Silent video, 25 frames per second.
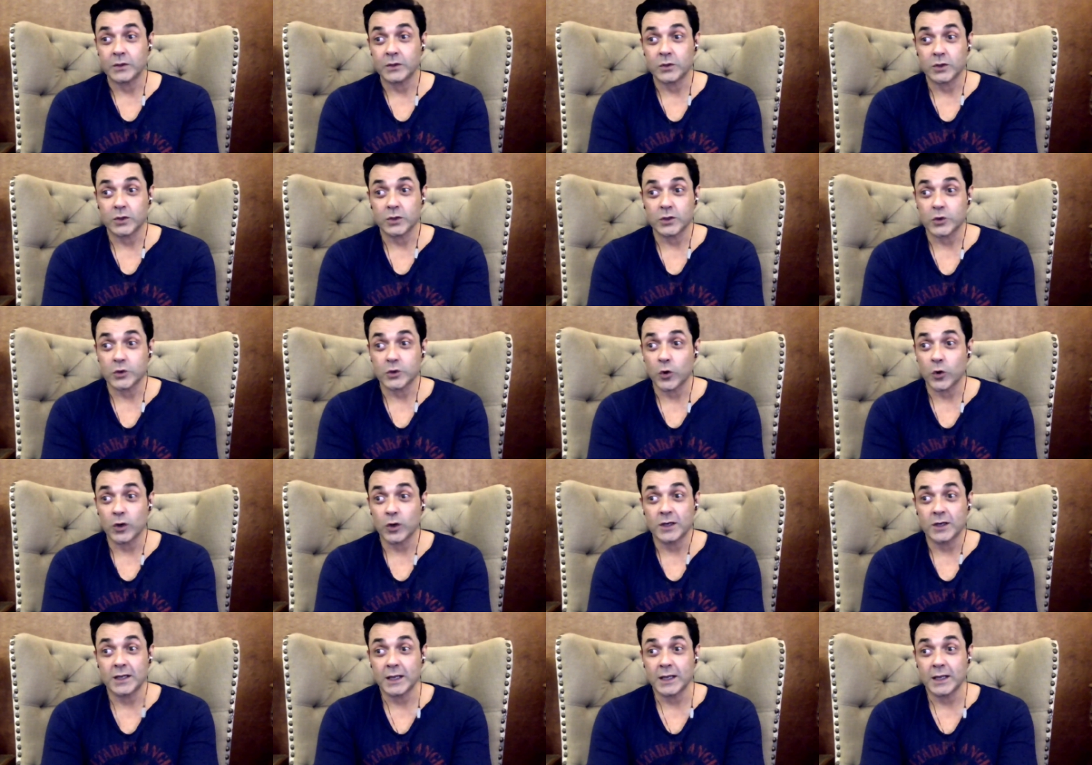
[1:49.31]
so this
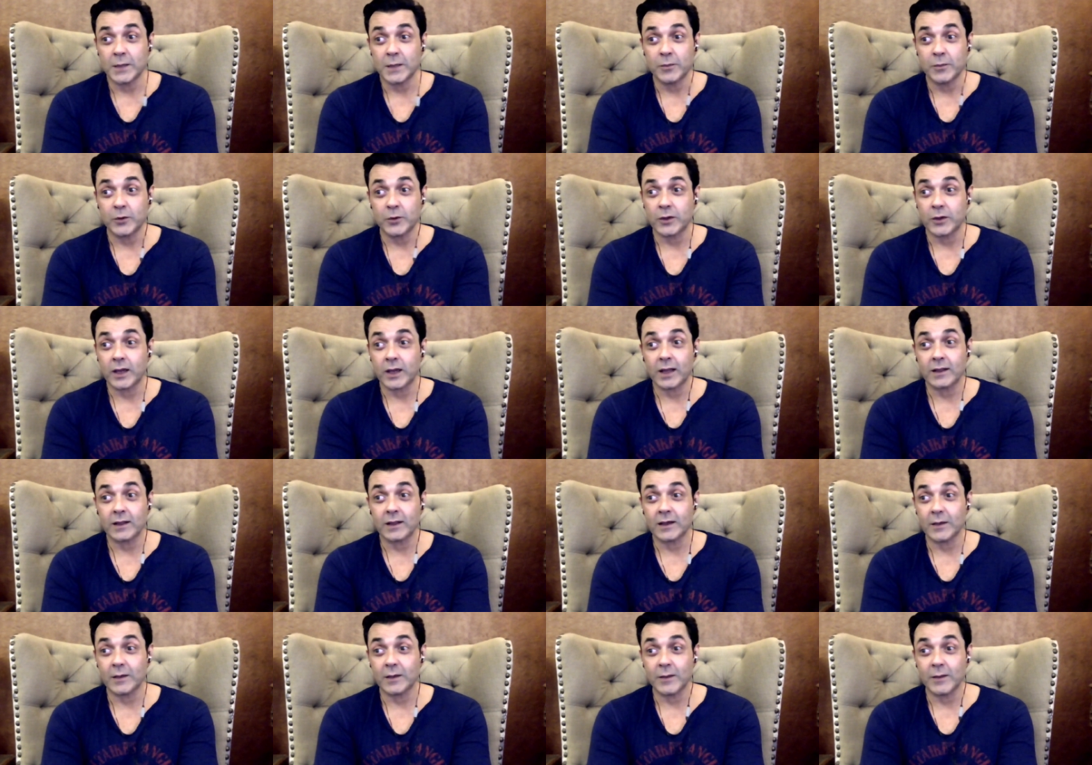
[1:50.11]
whole team
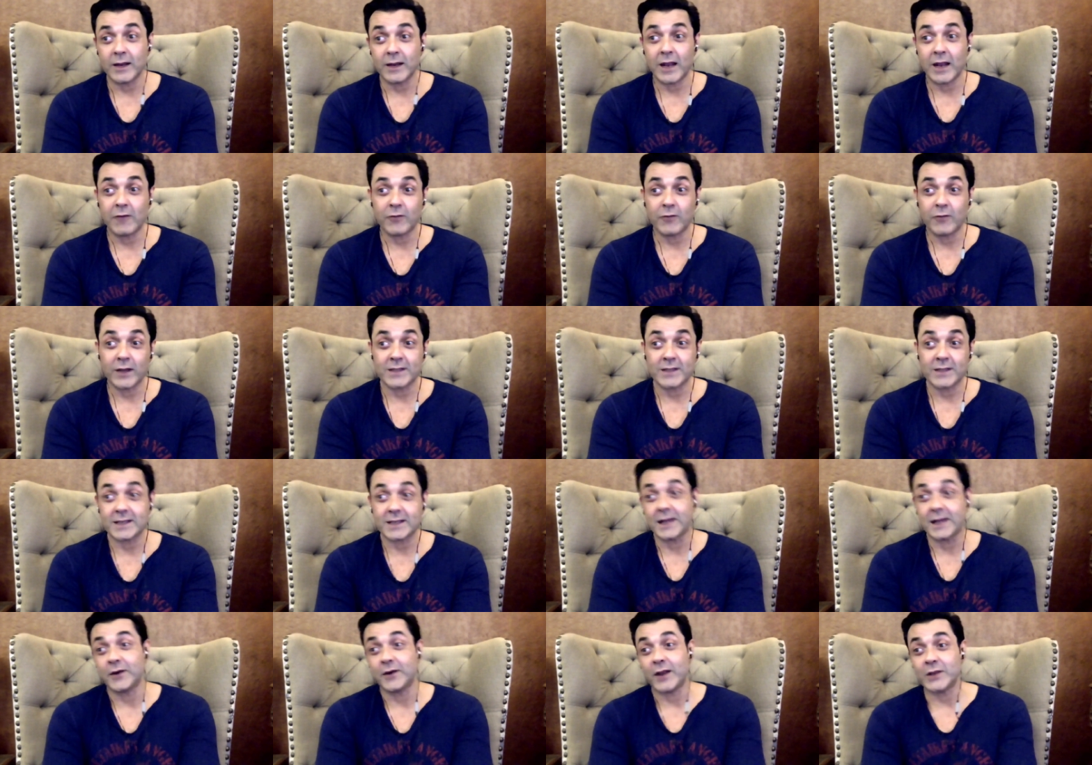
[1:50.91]
together, I mean
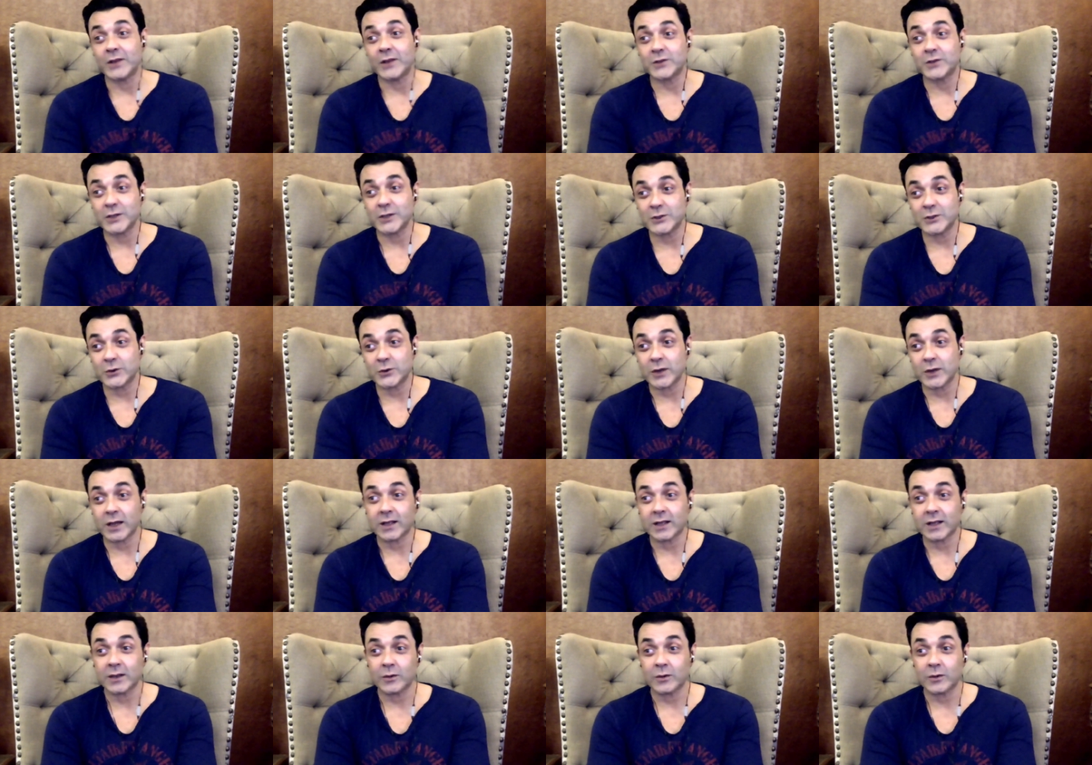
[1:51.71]
Netflix and Red Chillies
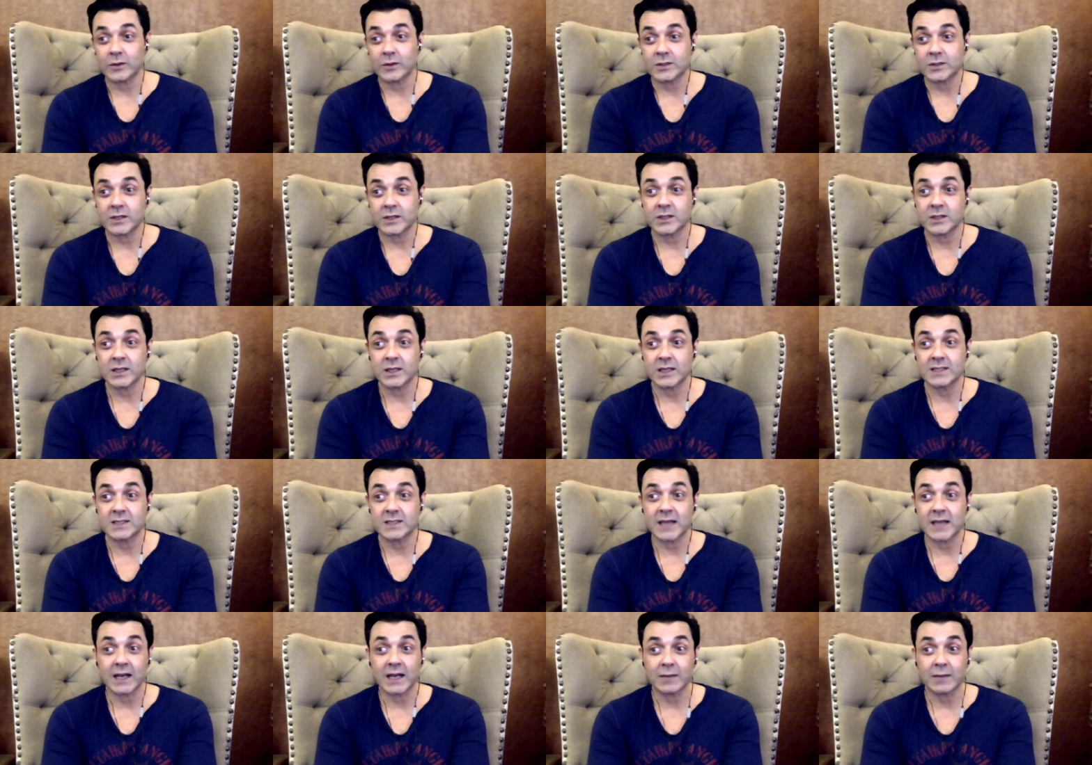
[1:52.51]
together, was such an
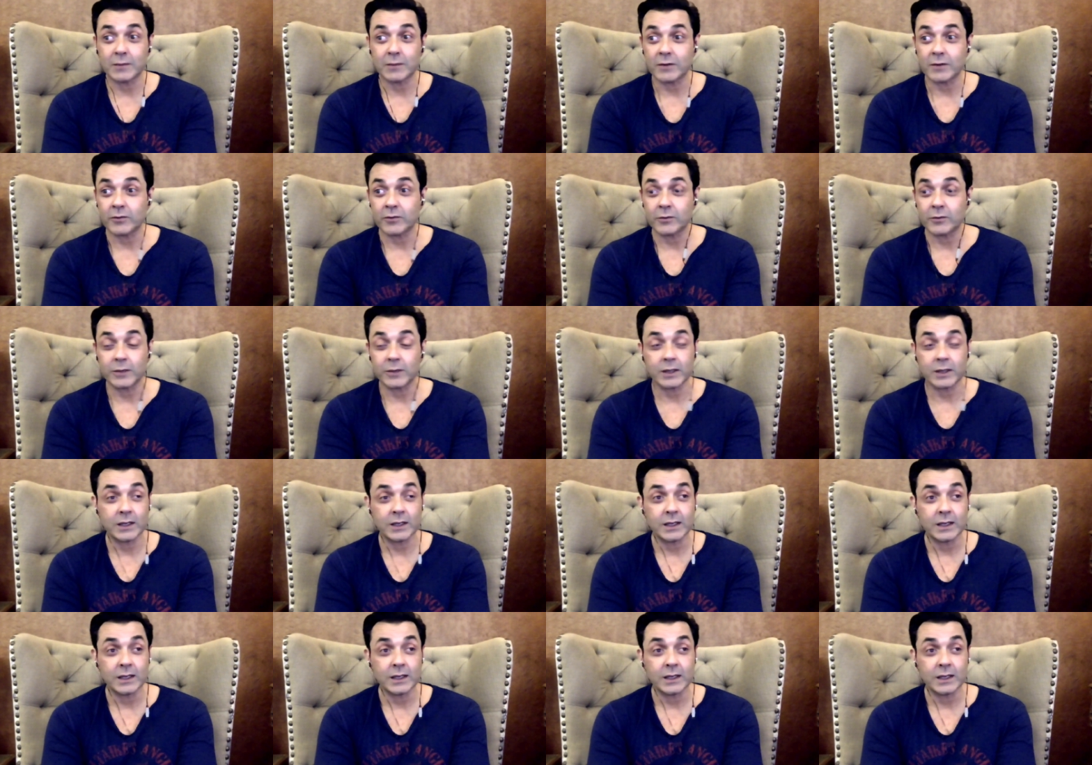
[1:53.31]
excitement for me.